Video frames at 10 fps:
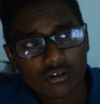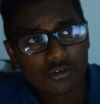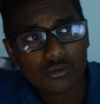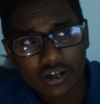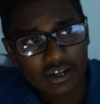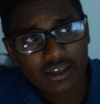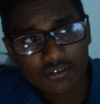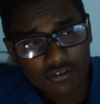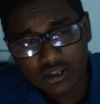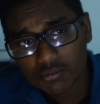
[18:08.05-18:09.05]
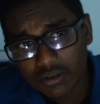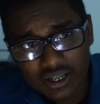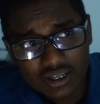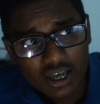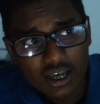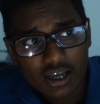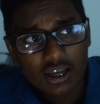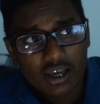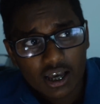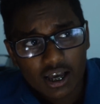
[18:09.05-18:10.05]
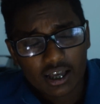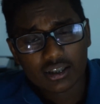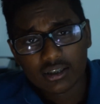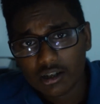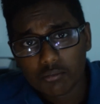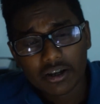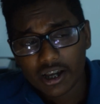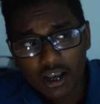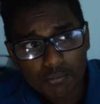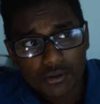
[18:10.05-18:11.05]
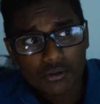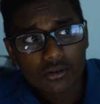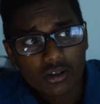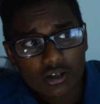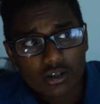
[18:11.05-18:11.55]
to do it in the first place, and it might help you.